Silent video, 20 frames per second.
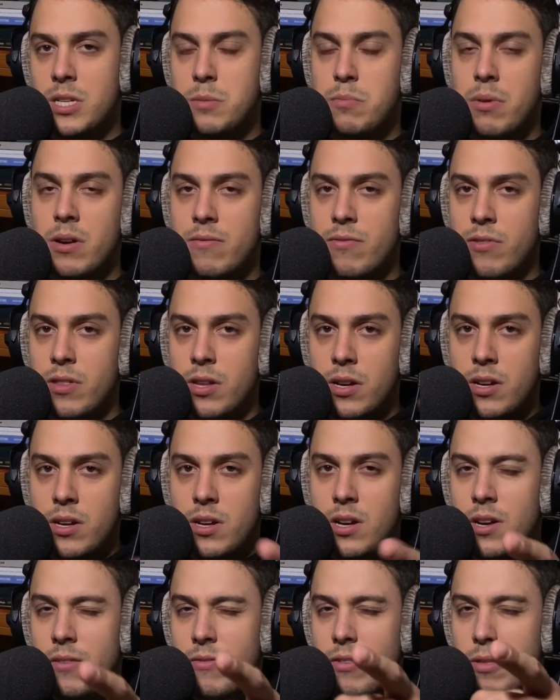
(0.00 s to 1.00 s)
I sprung for the
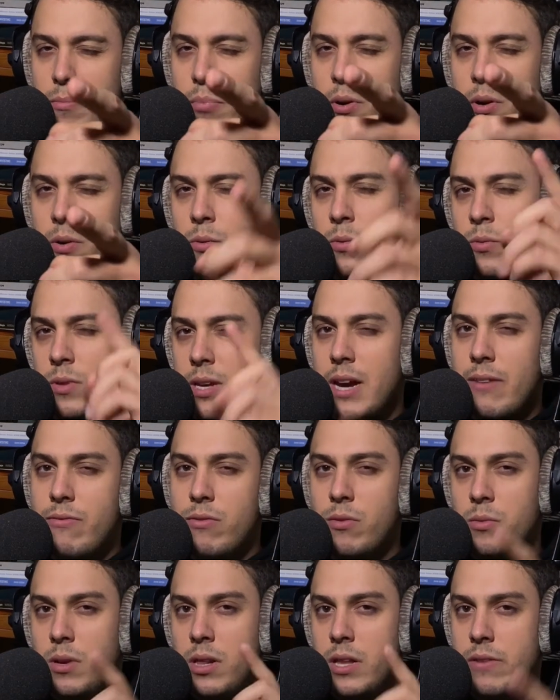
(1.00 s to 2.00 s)
for the Pro, the
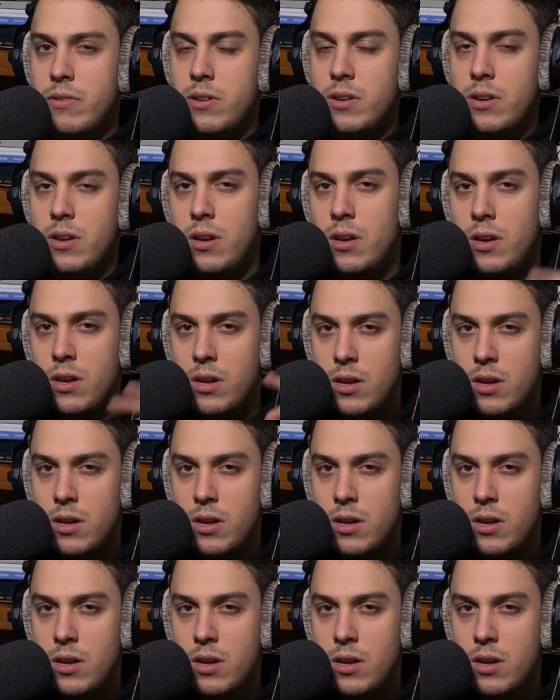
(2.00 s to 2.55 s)
iPhone eleven